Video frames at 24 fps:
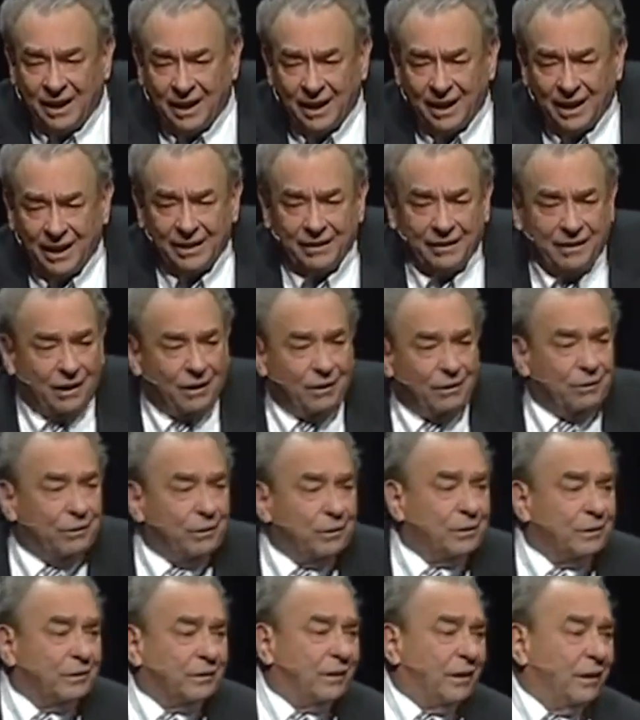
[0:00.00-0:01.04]
and
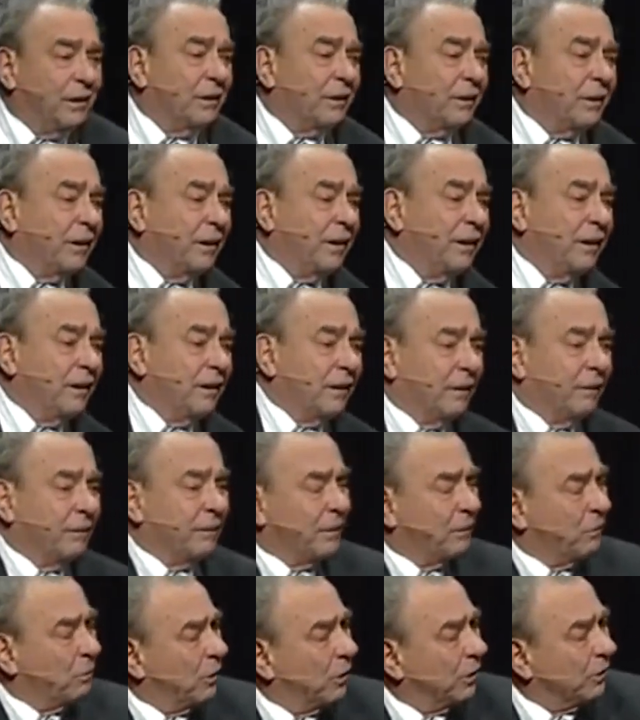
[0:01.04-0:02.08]
those guilty of
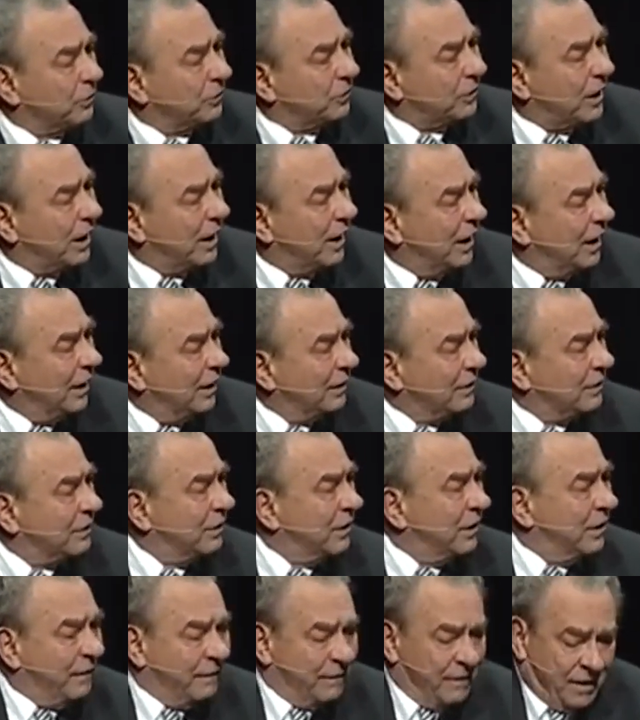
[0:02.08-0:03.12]
the worst kinds
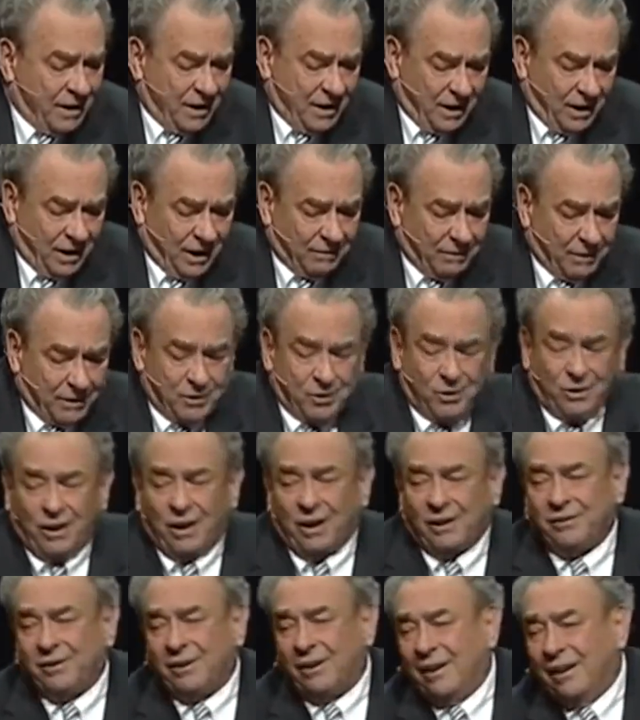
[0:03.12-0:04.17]
of
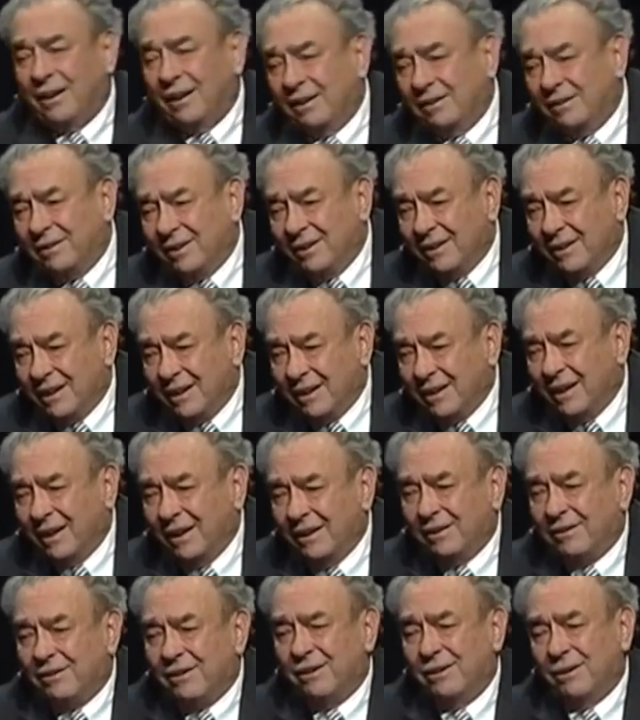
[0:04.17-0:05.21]
atrocities
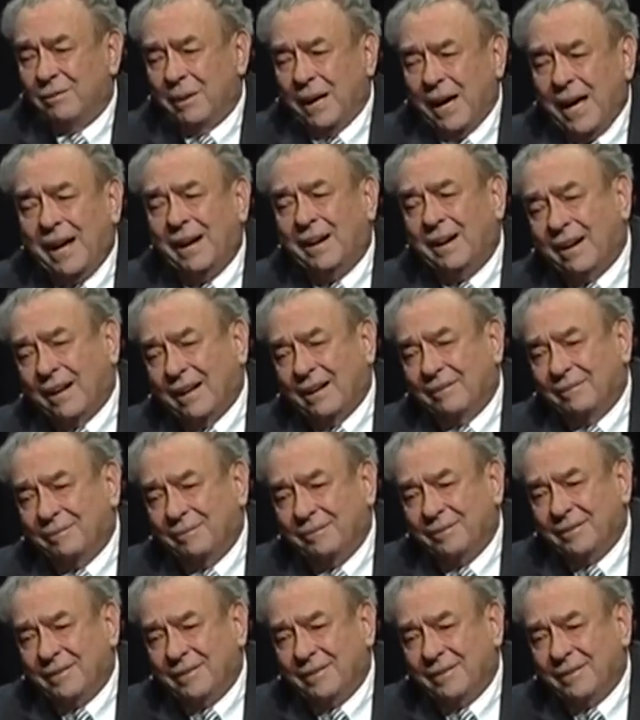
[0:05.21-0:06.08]
against humanity.